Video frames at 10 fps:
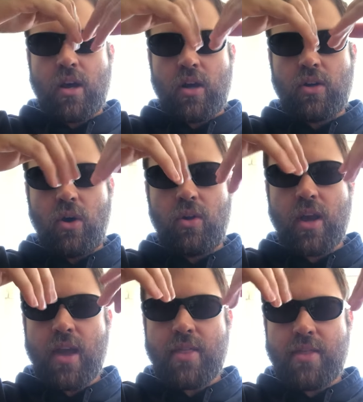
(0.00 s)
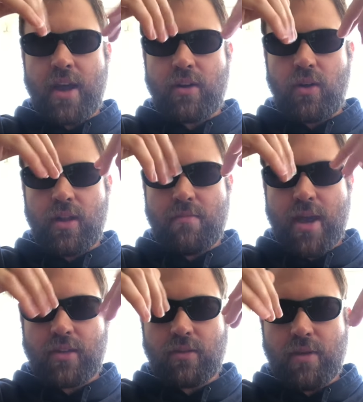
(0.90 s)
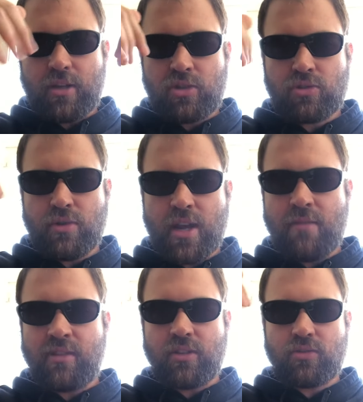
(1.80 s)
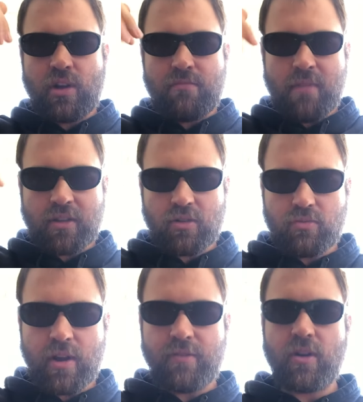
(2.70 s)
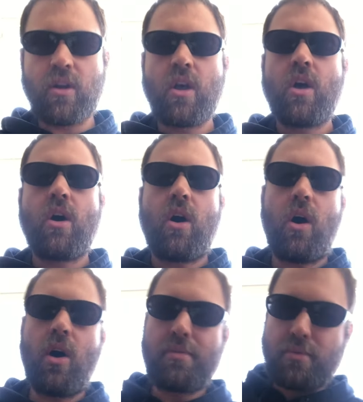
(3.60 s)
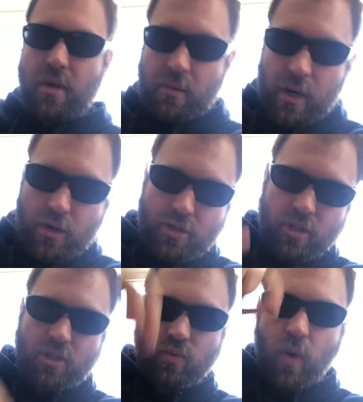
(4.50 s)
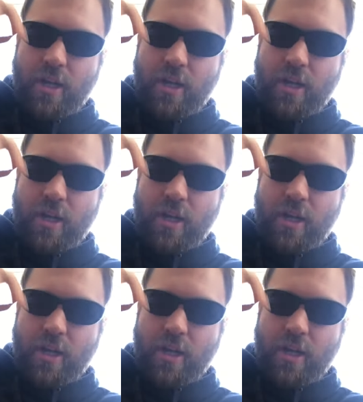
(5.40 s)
a gully, and then that gully makes a big stream, and that stream makes a river, all through erosion, just one